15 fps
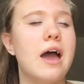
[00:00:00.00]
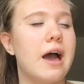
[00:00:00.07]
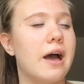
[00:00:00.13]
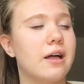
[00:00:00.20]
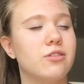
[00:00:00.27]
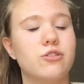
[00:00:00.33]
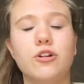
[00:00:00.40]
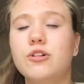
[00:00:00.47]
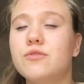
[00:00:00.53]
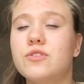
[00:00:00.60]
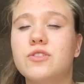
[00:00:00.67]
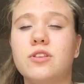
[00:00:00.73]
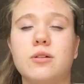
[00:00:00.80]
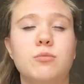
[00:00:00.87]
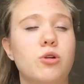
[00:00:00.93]
and over the
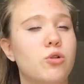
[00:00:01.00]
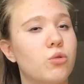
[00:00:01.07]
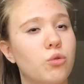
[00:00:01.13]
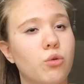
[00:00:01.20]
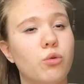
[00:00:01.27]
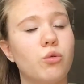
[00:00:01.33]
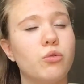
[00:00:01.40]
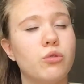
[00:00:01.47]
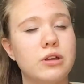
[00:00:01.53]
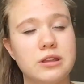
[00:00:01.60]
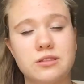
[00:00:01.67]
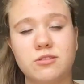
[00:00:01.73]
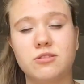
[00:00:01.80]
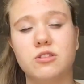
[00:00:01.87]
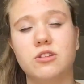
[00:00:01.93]
summer or
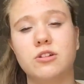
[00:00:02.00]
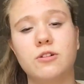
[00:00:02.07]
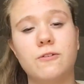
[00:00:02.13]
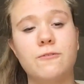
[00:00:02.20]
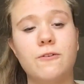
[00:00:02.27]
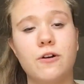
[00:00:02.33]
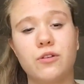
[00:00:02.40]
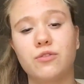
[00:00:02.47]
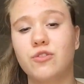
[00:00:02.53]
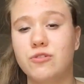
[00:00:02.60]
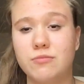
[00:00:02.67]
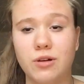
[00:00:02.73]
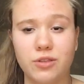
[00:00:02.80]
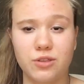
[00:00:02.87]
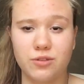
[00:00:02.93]
into the first few
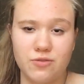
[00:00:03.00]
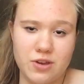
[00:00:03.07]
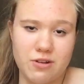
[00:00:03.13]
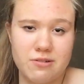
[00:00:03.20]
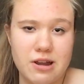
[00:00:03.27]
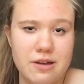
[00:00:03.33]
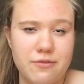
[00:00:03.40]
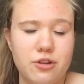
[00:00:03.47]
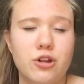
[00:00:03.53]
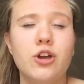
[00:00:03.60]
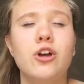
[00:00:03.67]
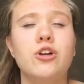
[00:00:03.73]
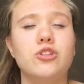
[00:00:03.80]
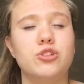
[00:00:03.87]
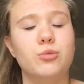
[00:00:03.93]
months of year 11,
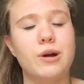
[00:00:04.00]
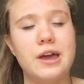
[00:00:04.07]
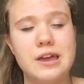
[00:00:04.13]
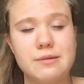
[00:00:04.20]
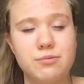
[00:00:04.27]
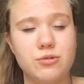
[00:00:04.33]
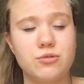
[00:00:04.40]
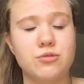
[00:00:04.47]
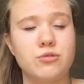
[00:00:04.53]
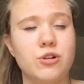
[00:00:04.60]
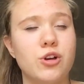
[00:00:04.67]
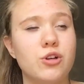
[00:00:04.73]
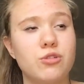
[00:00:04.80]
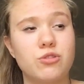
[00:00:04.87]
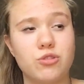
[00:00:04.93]
you are able
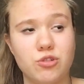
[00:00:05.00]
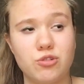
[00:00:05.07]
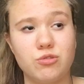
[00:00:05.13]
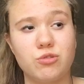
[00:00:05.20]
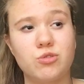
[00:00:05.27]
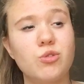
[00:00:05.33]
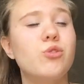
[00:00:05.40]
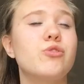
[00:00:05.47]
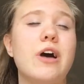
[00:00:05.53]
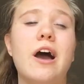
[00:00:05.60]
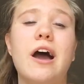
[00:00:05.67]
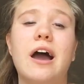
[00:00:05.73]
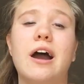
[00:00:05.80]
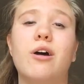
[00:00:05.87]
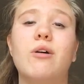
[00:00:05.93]
to sort that
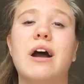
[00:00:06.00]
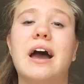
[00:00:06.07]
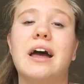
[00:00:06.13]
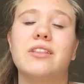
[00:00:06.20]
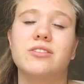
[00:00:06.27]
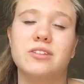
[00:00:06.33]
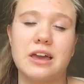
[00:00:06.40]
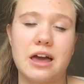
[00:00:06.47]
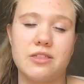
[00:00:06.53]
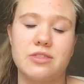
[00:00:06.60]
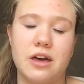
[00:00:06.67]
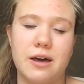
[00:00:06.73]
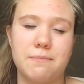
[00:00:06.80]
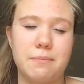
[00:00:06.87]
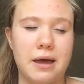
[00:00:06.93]
out and get
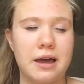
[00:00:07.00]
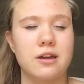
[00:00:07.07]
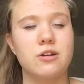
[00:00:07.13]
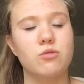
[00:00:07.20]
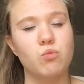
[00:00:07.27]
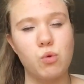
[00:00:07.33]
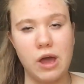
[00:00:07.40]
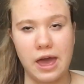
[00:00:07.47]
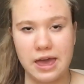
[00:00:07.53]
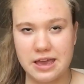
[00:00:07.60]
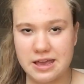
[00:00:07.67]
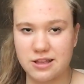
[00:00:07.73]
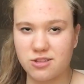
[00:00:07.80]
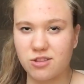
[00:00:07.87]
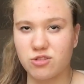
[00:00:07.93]
that back where
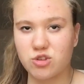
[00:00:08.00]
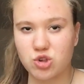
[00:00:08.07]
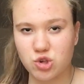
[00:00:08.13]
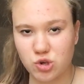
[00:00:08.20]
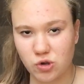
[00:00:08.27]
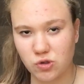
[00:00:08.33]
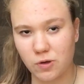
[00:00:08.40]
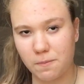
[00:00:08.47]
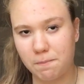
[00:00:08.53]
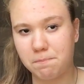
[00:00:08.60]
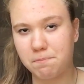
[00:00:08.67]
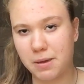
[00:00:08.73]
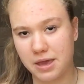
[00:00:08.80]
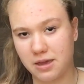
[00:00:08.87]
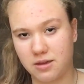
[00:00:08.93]
it should
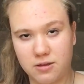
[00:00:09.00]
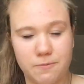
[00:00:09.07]
be.